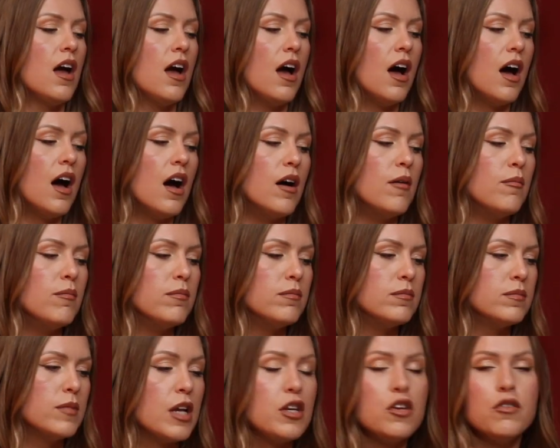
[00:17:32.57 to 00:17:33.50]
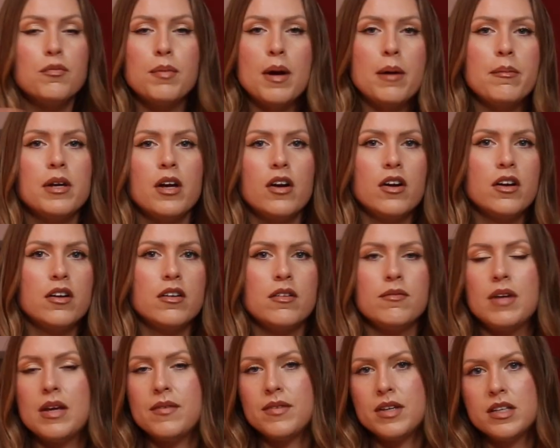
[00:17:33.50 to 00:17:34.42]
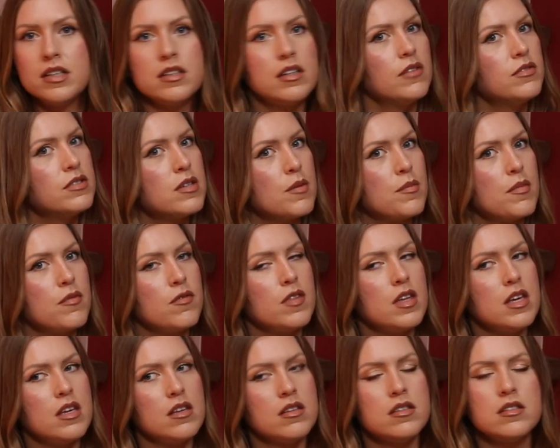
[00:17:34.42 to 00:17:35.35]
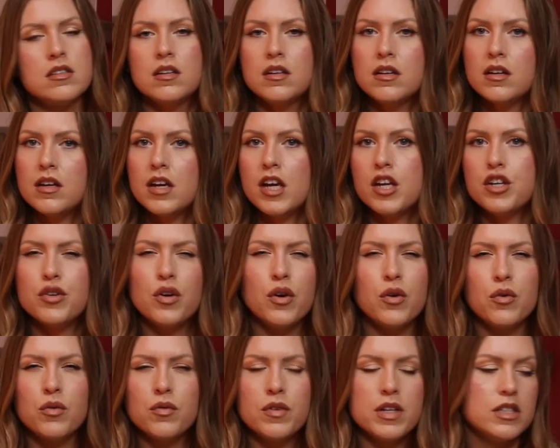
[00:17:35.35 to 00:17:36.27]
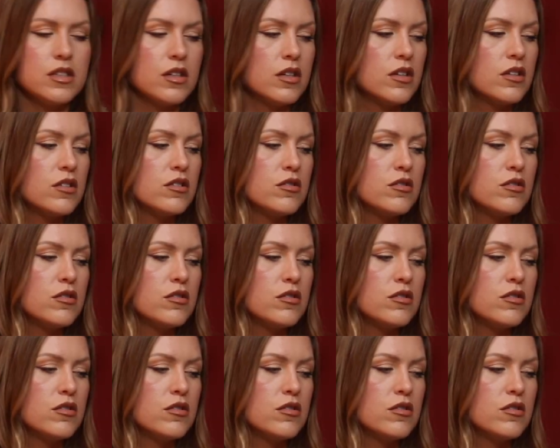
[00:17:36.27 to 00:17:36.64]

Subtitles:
And you've probably heard maybe of some of these in your own research.